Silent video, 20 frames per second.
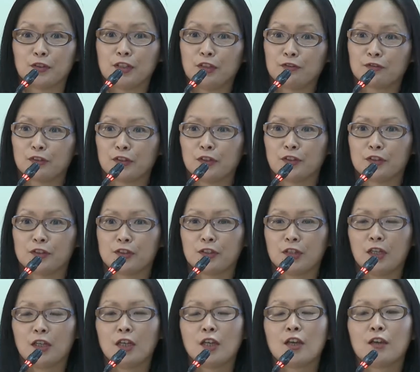different
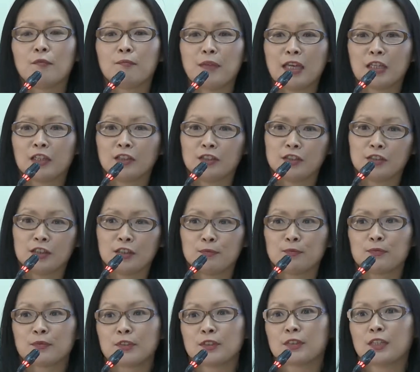
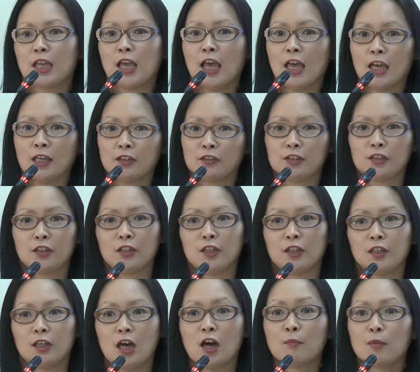mechanisms and
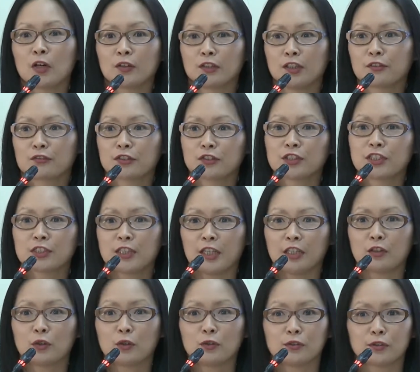among different
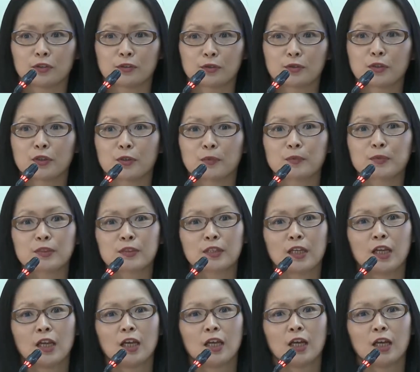stakeholder groups.